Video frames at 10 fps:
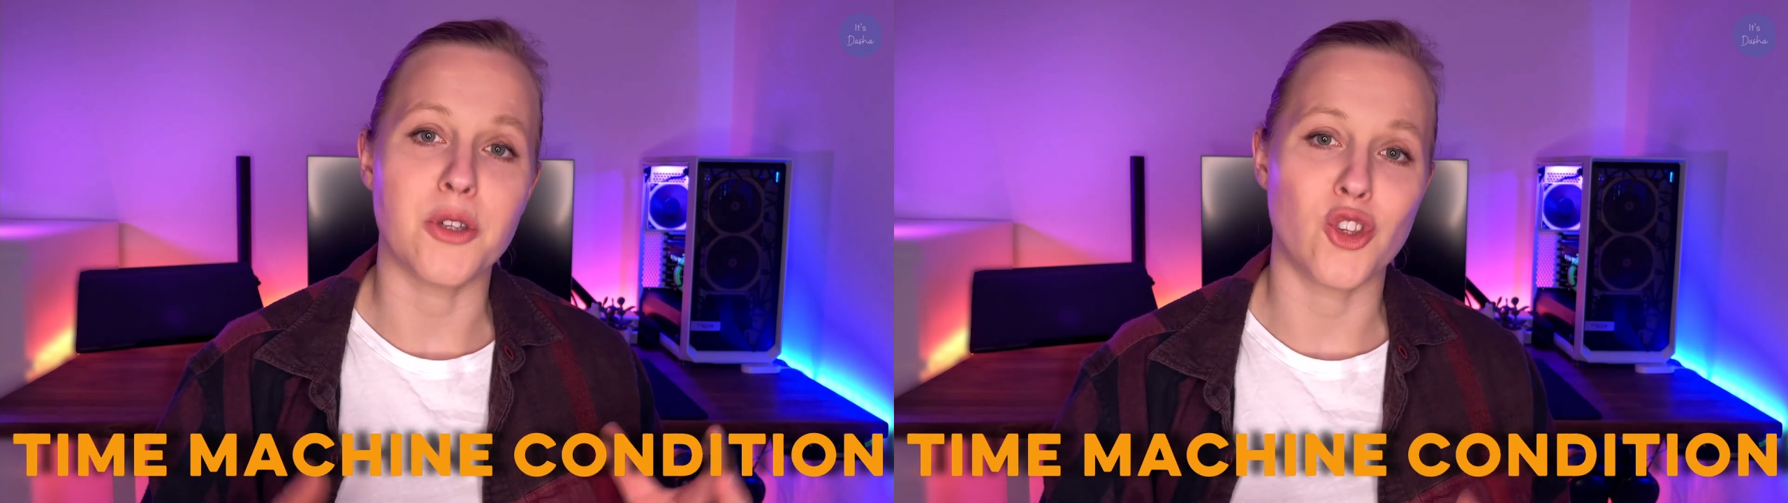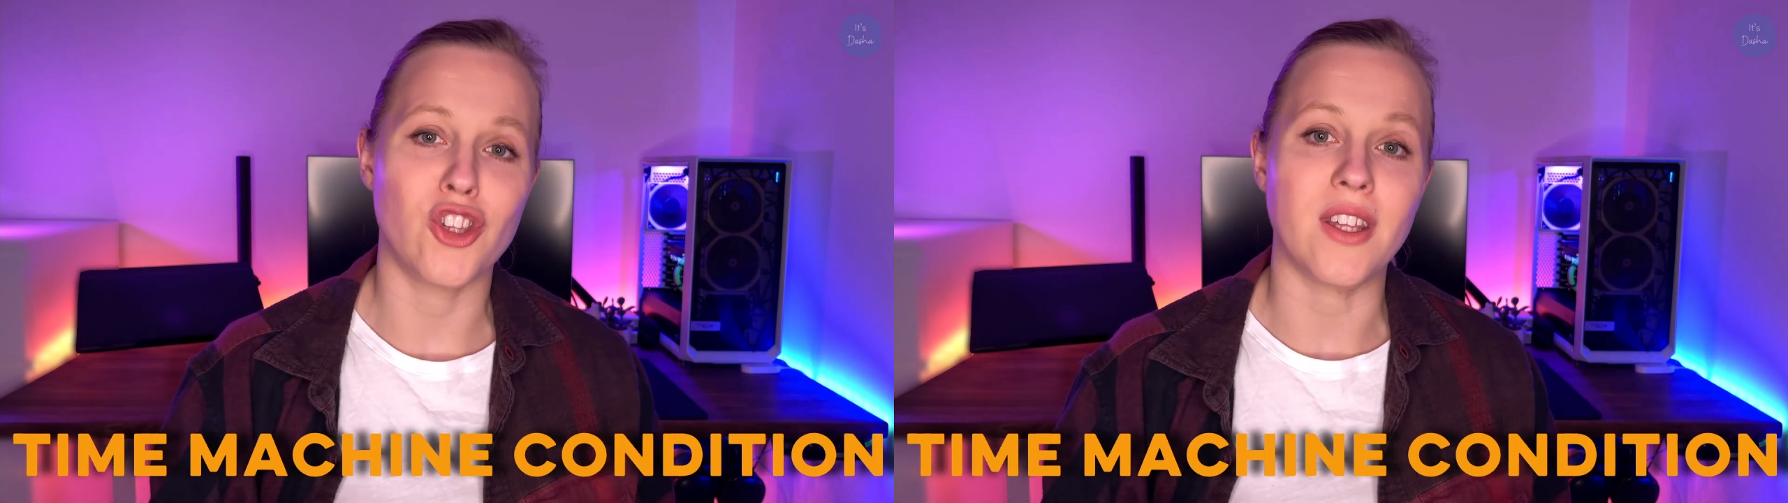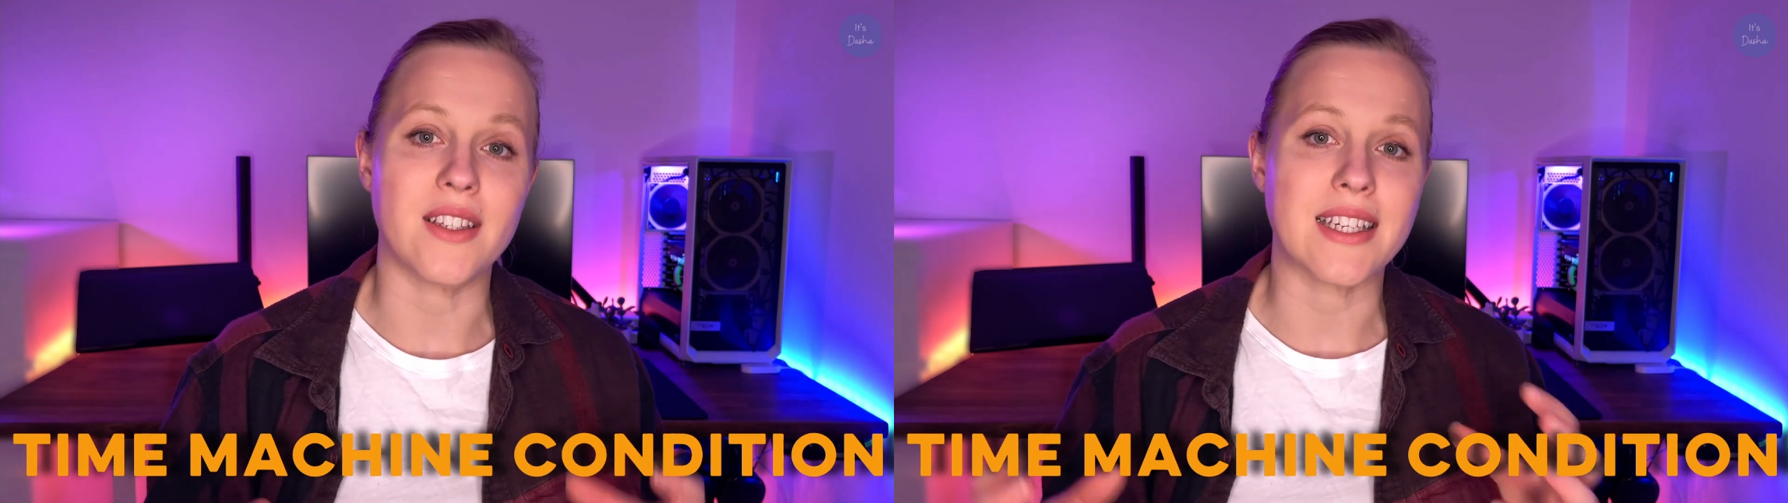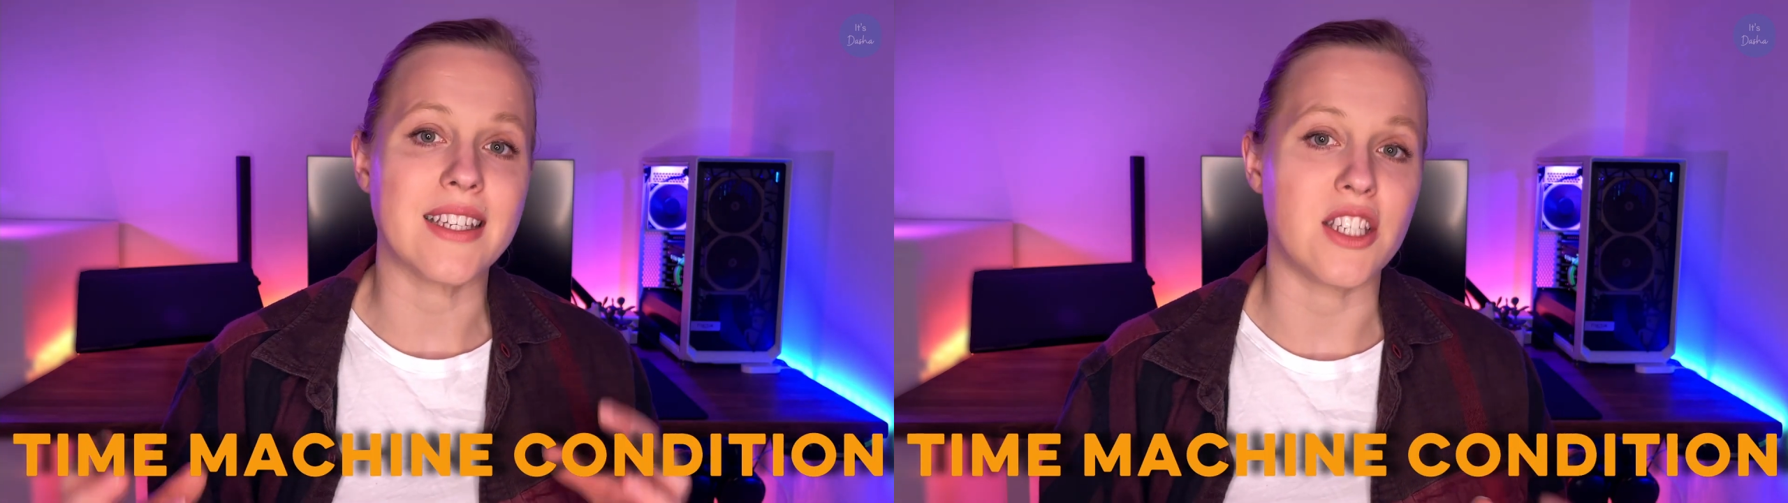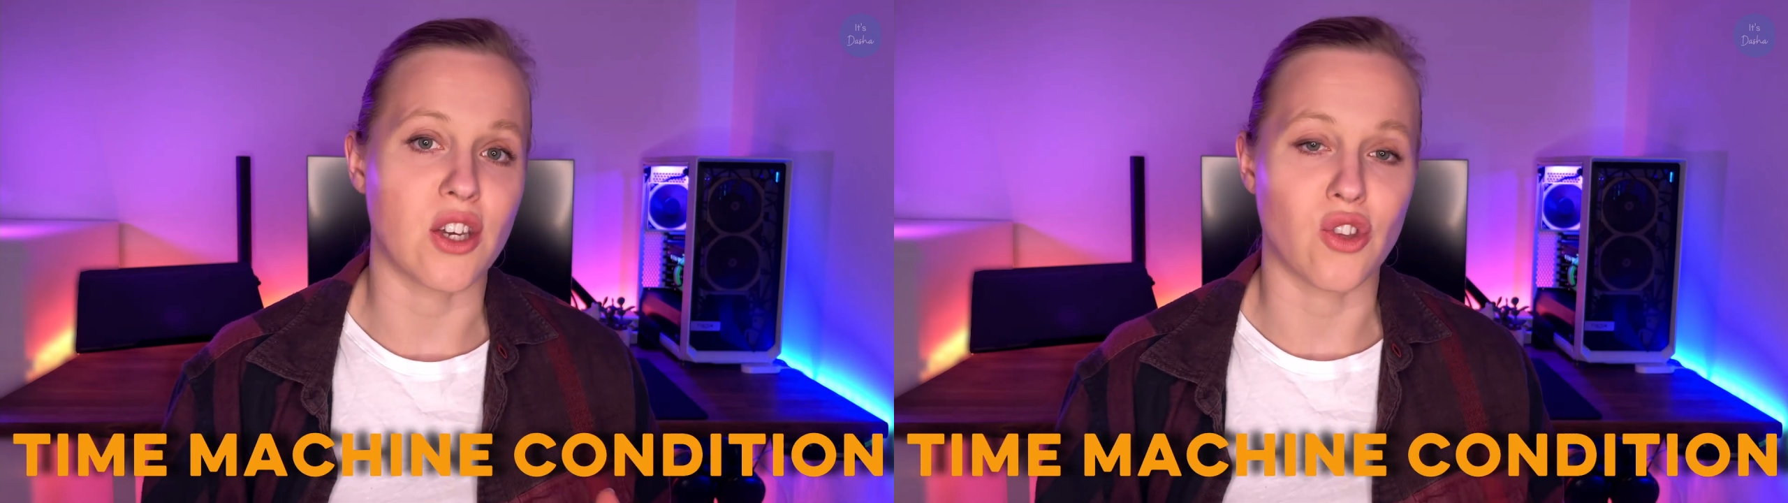machine
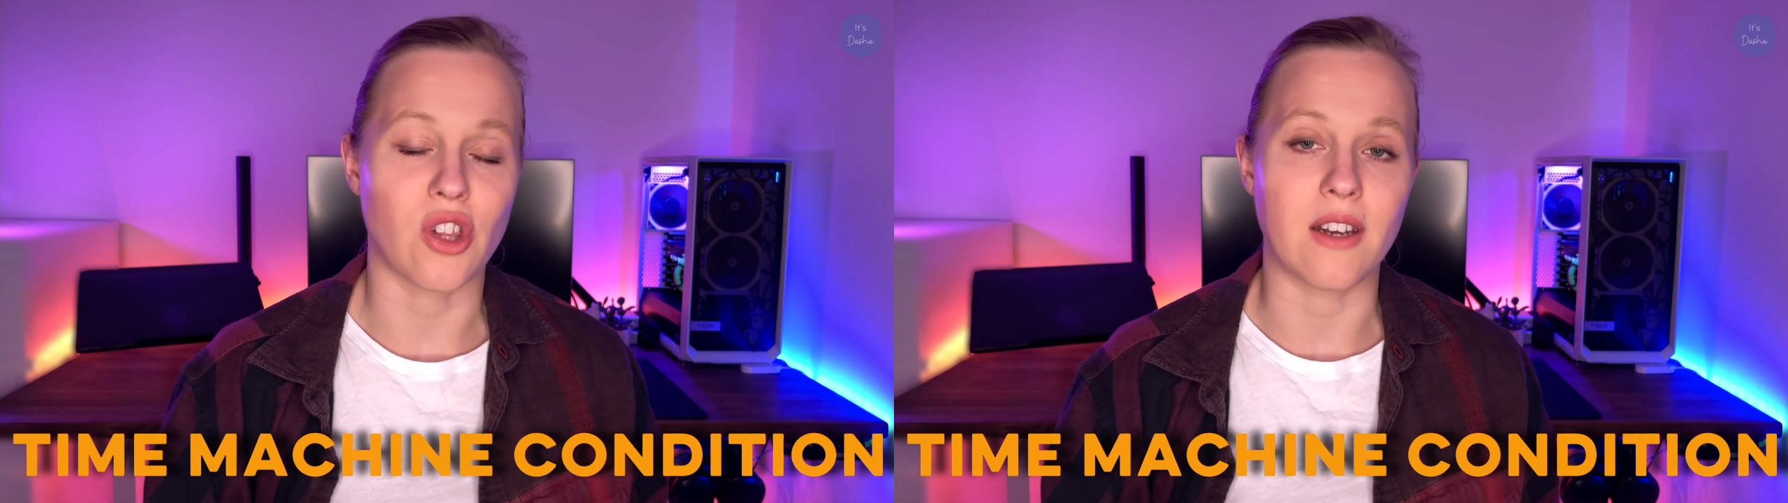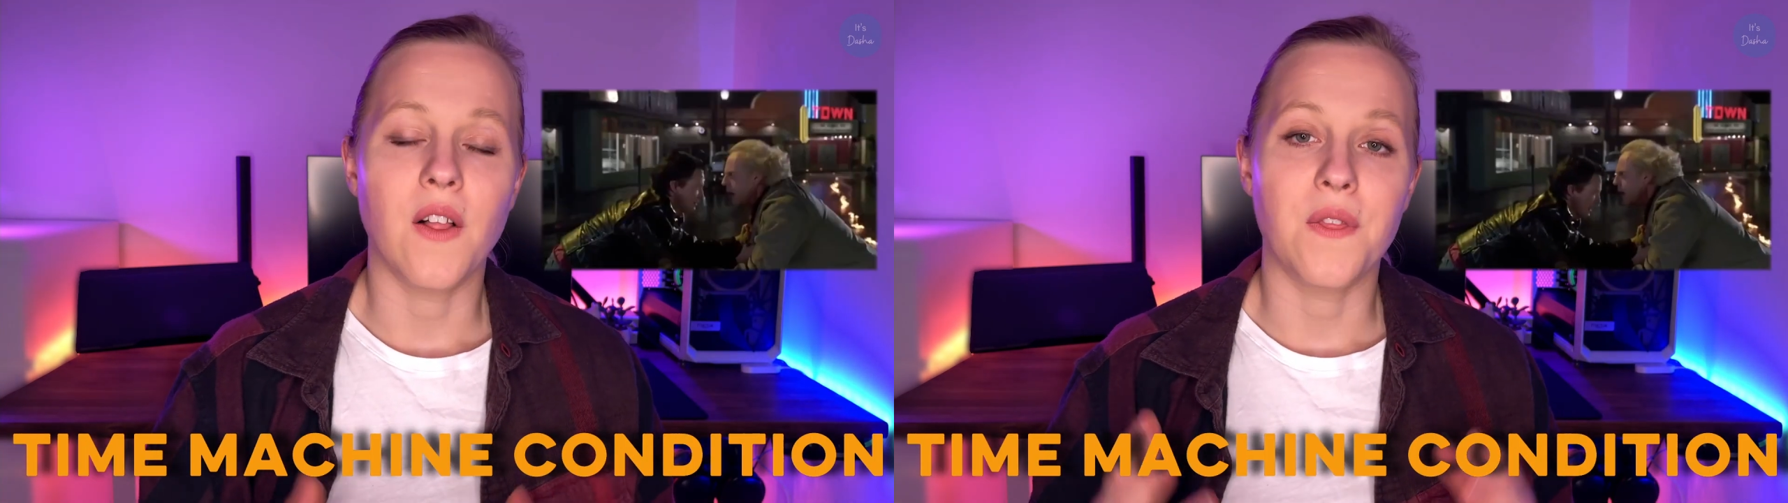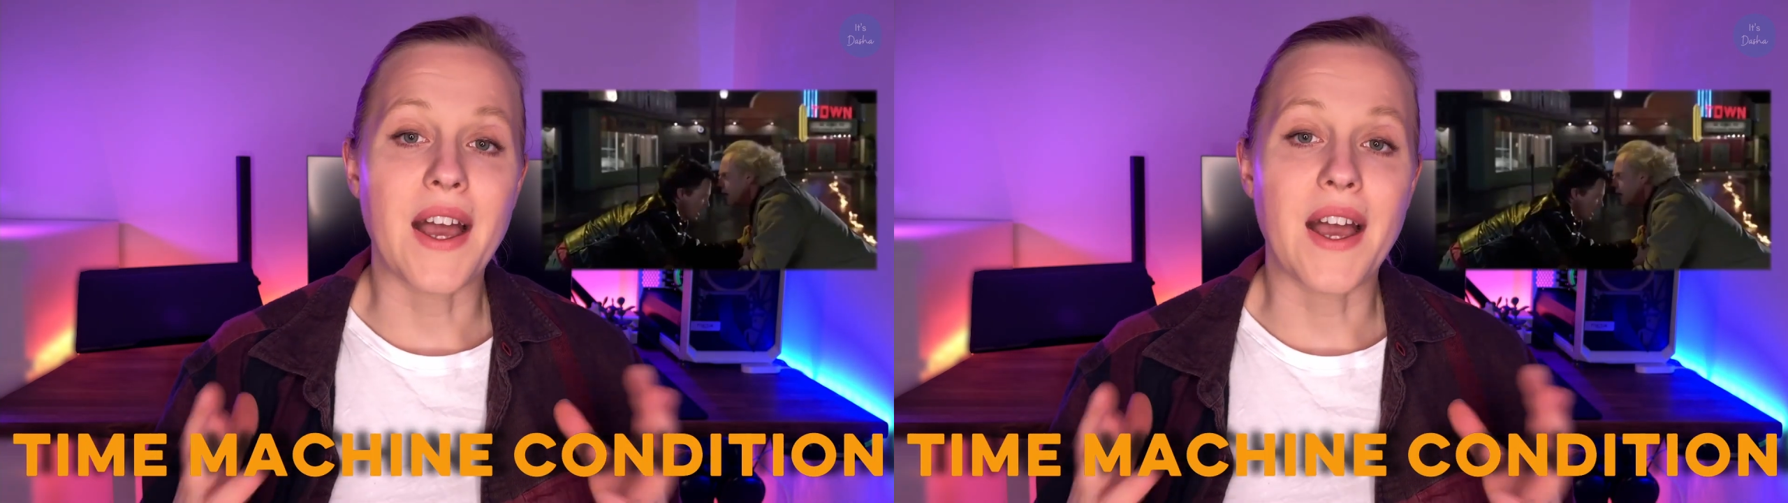condition.